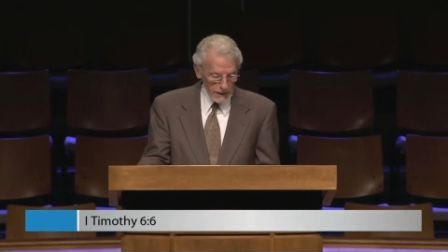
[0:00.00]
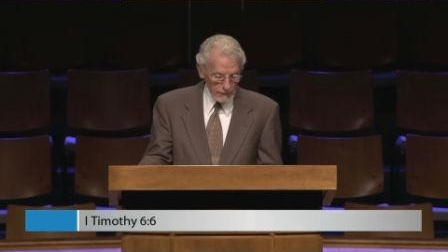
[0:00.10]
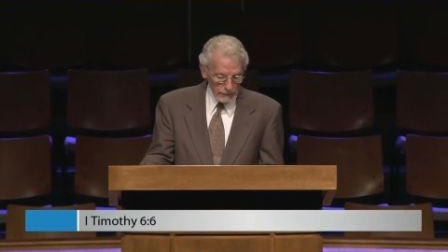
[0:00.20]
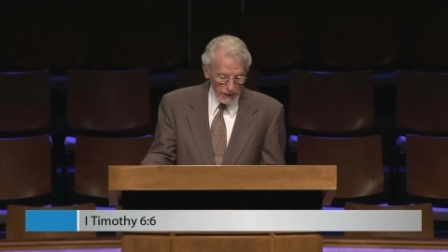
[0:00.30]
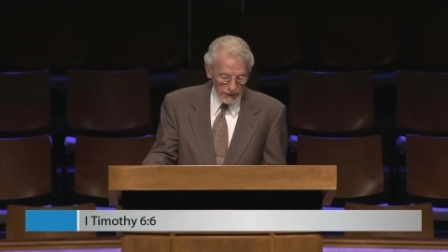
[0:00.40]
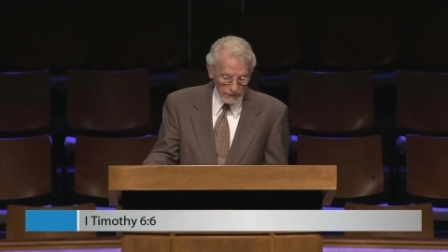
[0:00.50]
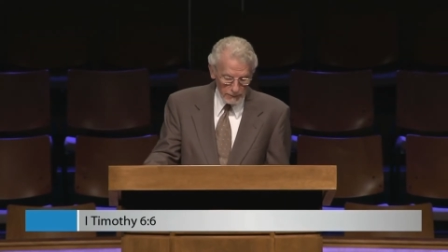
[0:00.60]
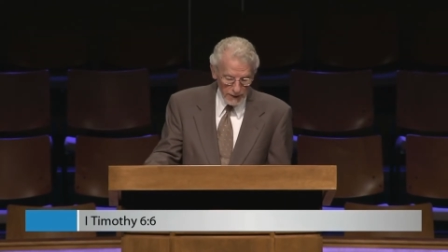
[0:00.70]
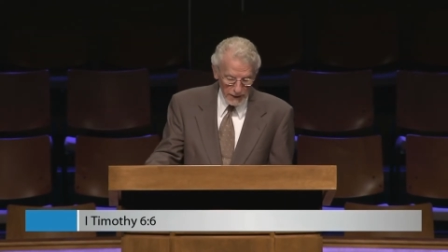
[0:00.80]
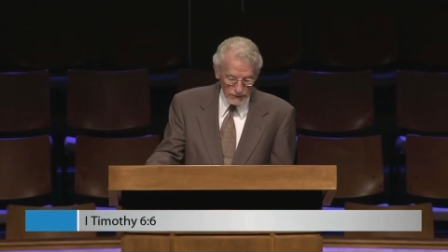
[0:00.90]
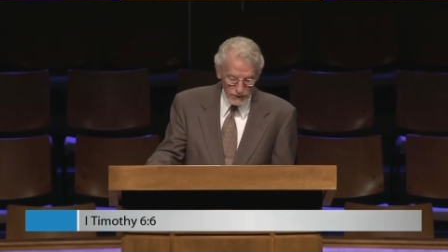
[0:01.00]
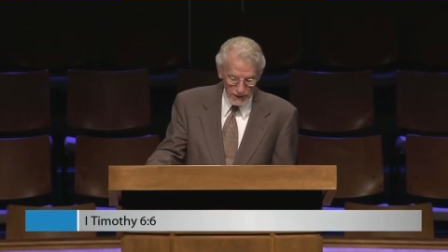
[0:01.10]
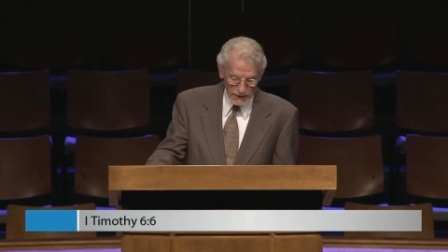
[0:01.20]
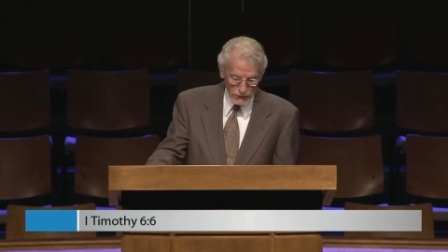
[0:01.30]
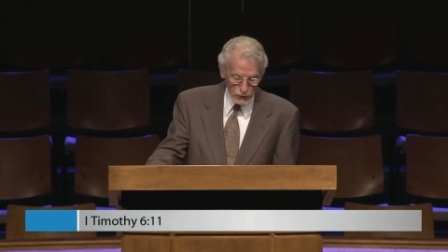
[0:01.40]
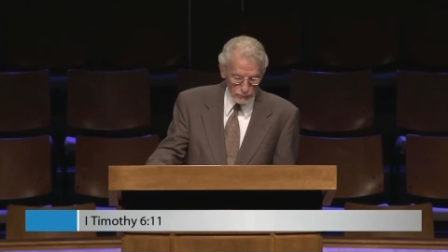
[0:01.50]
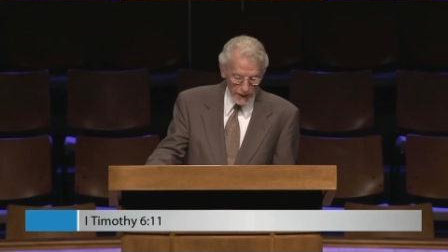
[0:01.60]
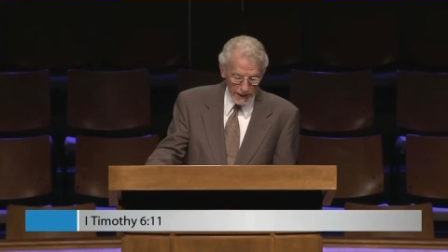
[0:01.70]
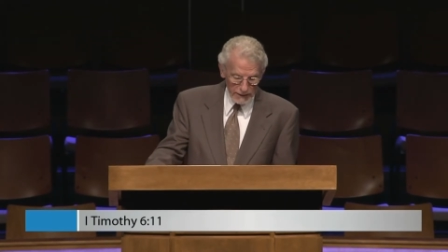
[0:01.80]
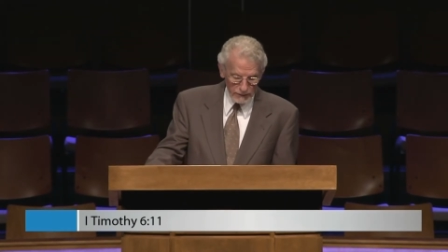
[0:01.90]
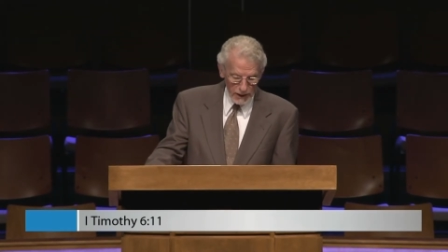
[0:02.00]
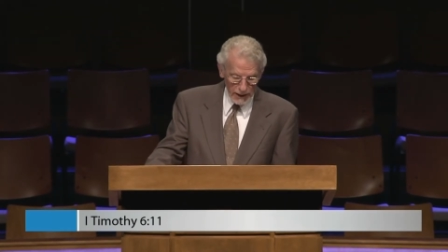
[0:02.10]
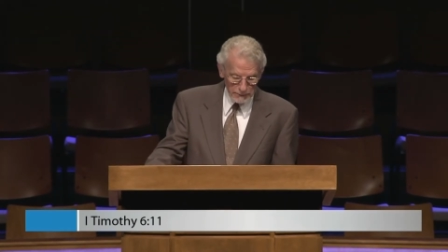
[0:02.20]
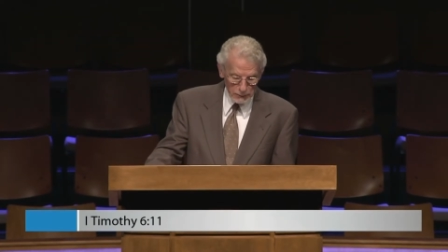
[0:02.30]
Flee from these things, you man of God.